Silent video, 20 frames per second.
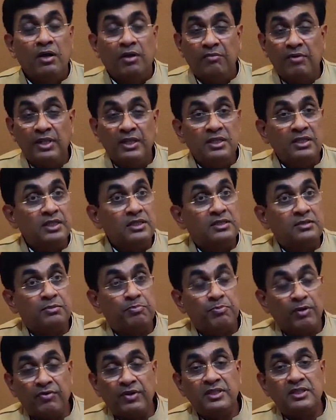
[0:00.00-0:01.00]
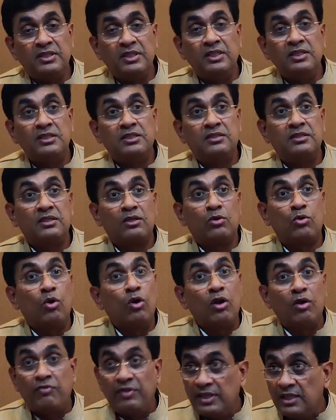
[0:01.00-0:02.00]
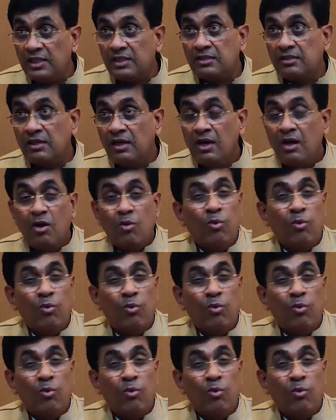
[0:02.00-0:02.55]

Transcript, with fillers: whether this professional's code of ethics,